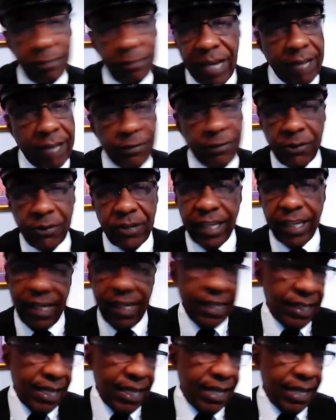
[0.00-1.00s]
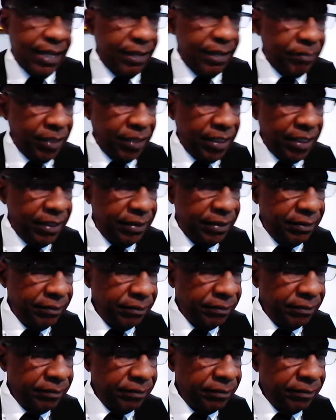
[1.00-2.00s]
Black folk will get in line, man.
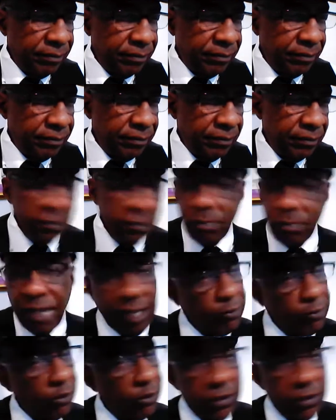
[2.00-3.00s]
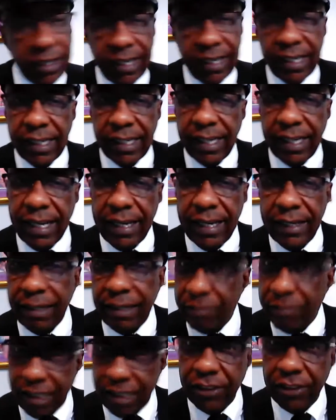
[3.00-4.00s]
Black folk will get in line.
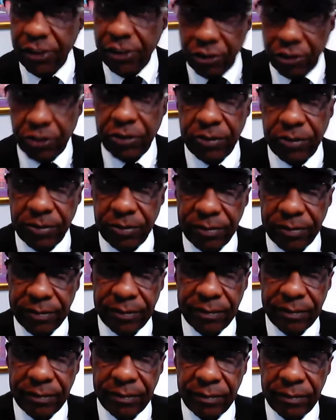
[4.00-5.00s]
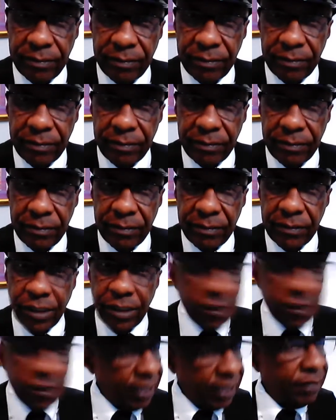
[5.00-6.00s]
I'm telling you the truth.
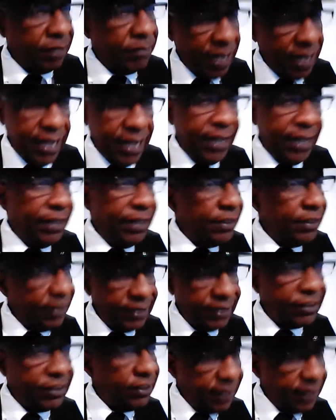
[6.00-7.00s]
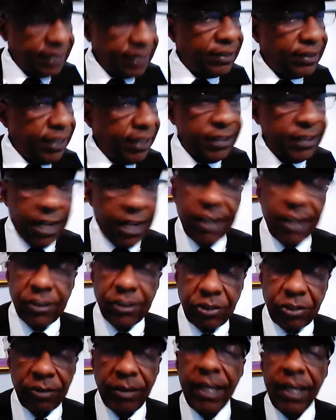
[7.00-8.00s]
You think I'm lying? That's not God
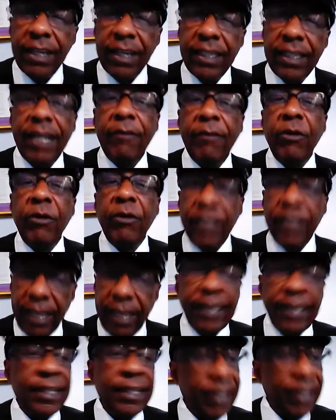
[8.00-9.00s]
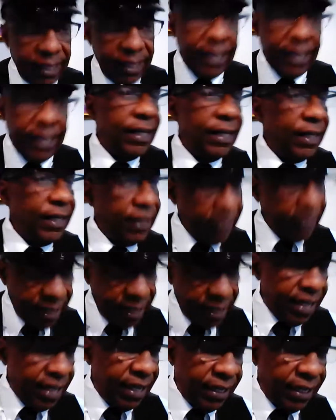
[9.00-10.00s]
truth. They would get in
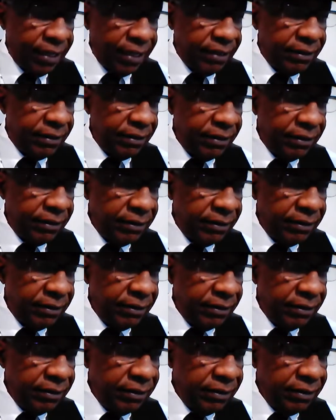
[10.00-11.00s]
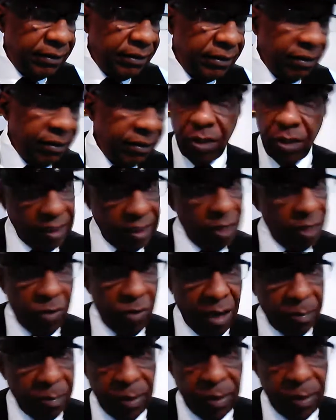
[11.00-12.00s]
line. You see
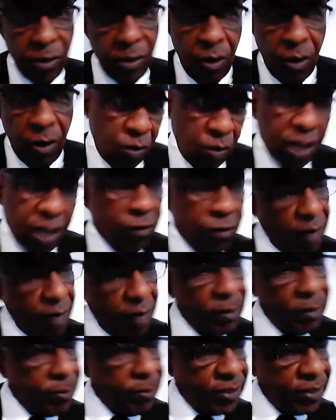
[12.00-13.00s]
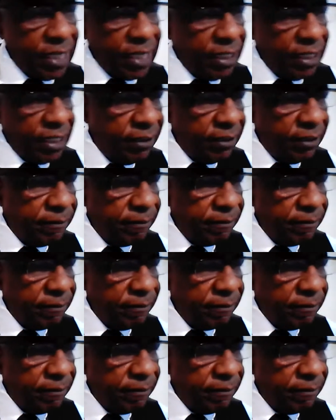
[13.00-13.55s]
white people? What white people taking it?